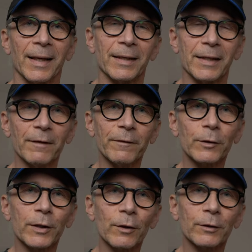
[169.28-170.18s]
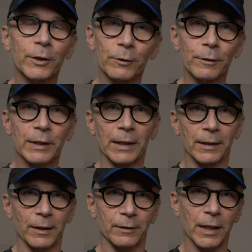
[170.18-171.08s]
And if you're not
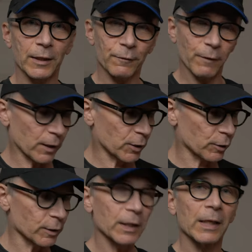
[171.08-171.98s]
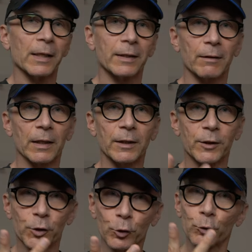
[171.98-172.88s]
using the touch functions, there are
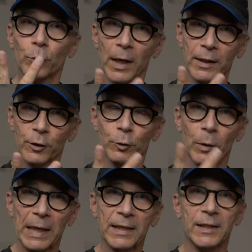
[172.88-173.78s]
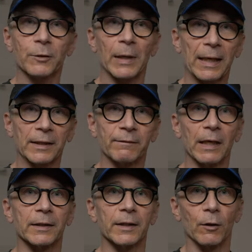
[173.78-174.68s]
two other ways to
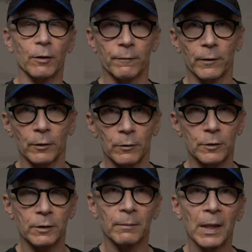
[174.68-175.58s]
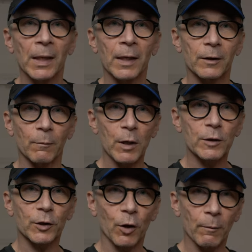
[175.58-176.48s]
activate the autofocus. The
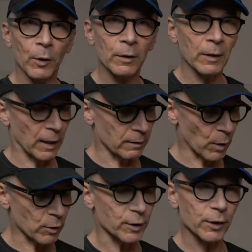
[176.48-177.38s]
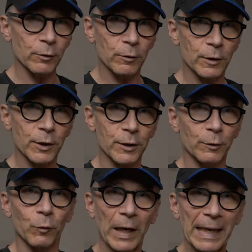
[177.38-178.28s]
most common and most used
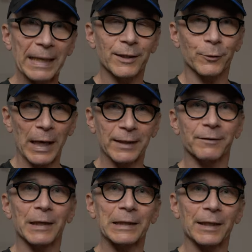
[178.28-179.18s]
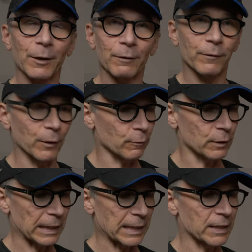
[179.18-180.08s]
way to activate the
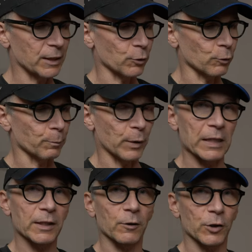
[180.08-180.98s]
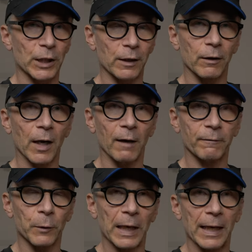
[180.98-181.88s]
autofocus is to press the shutter
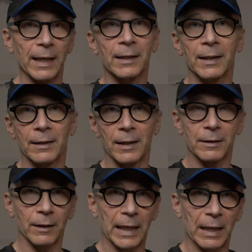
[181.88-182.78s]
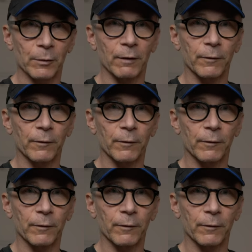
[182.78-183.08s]
halfway and then the camera